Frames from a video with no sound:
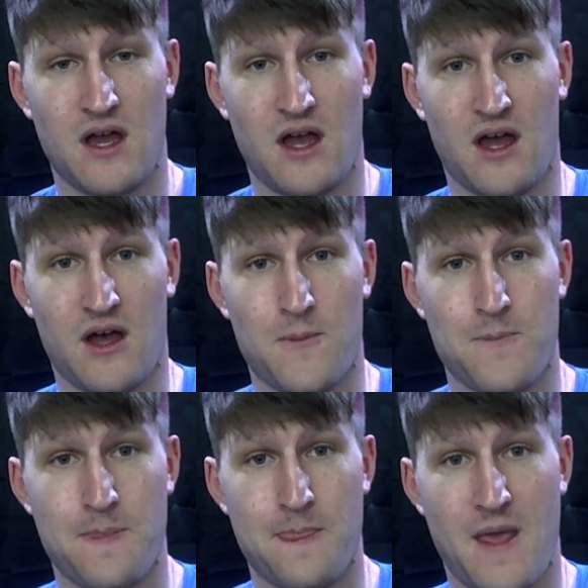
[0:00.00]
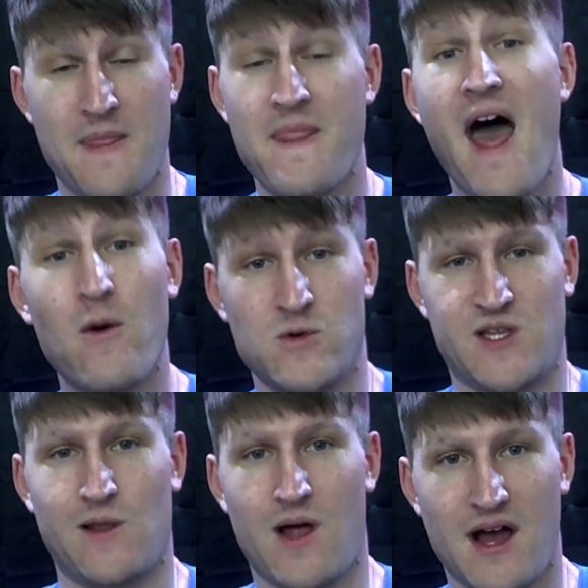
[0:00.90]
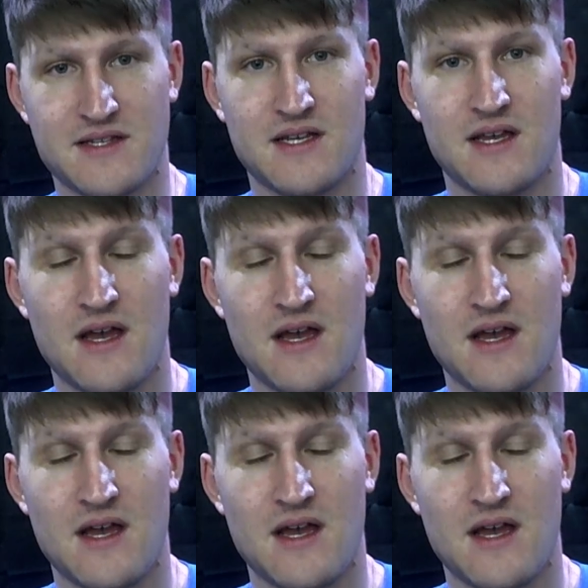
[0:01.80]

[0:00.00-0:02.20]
and that was a lot.